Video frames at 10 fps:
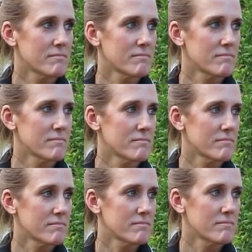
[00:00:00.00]

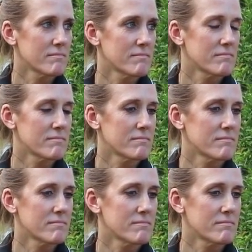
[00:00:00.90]

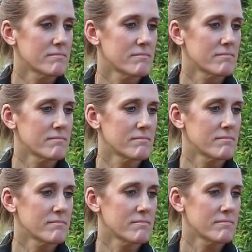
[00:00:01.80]

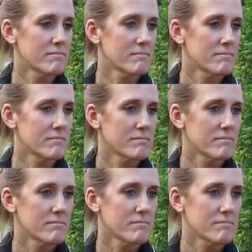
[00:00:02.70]

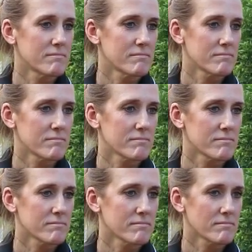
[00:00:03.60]

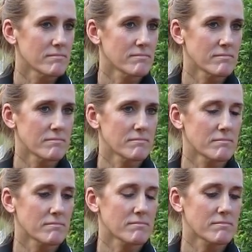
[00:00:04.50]

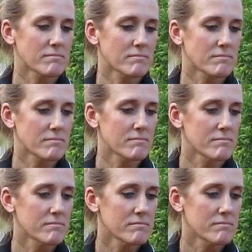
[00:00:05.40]

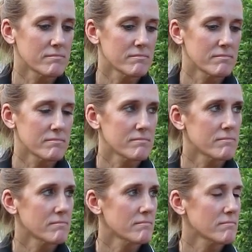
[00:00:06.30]

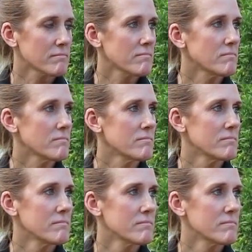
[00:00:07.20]
[no speech]